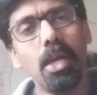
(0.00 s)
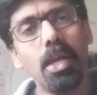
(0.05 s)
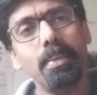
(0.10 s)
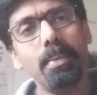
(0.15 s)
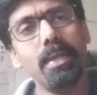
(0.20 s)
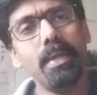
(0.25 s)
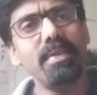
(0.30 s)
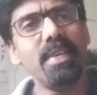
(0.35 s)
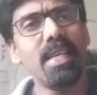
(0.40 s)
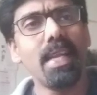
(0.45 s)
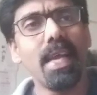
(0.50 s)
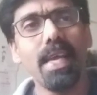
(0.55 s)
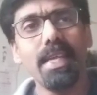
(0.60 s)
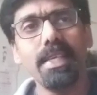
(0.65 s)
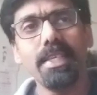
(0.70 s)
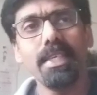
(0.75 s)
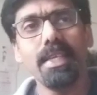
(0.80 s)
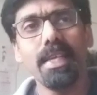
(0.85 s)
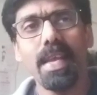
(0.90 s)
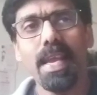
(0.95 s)
Between
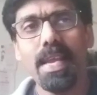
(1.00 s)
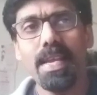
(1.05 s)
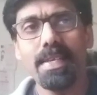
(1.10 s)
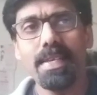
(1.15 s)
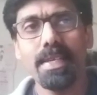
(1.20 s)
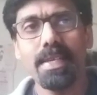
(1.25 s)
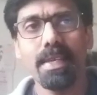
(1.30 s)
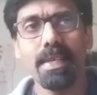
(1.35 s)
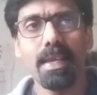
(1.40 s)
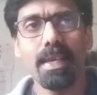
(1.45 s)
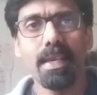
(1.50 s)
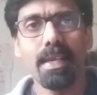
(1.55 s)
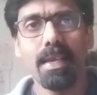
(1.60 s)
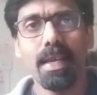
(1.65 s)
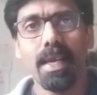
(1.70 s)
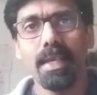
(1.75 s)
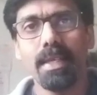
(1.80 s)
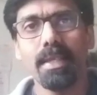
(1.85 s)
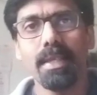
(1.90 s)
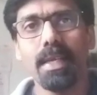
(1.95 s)
1980 and
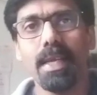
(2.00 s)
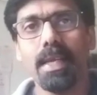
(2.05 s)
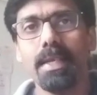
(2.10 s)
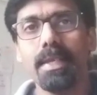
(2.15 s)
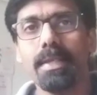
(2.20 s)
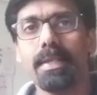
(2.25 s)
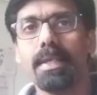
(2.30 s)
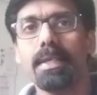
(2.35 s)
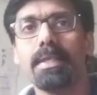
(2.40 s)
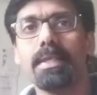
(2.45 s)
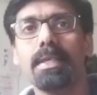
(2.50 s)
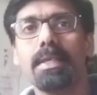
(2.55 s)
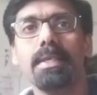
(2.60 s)
1986,